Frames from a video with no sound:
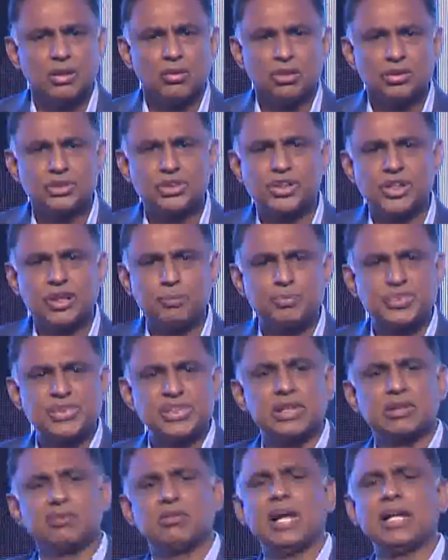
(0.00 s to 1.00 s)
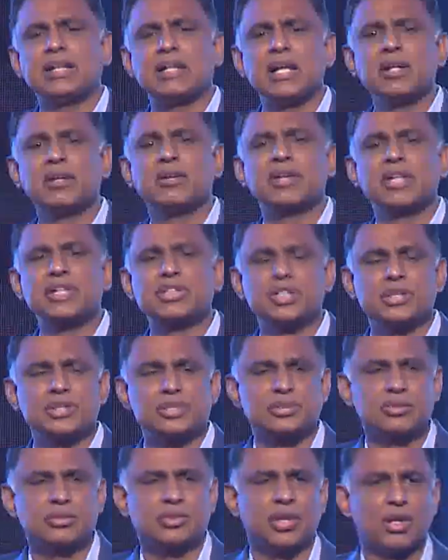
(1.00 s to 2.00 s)
ships, and then it reaches,
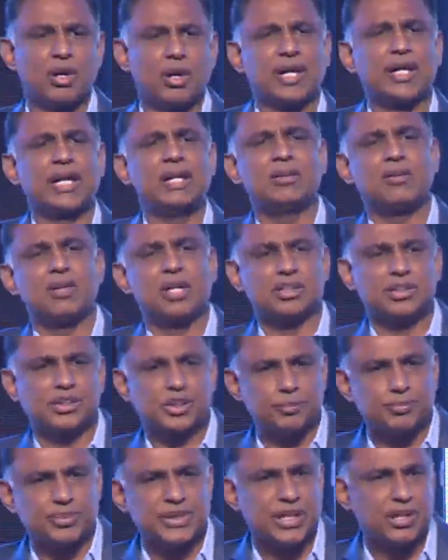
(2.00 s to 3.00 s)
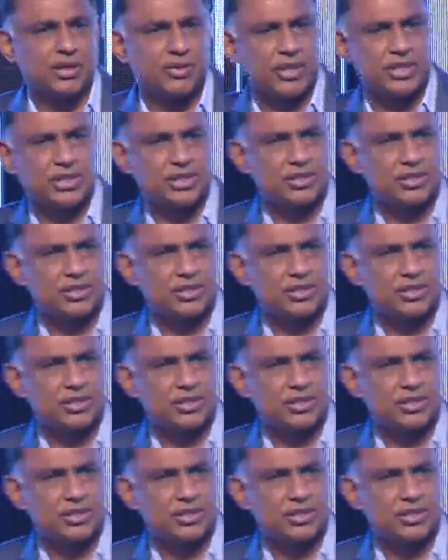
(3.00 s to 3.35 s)
again, truck ships, and it reaches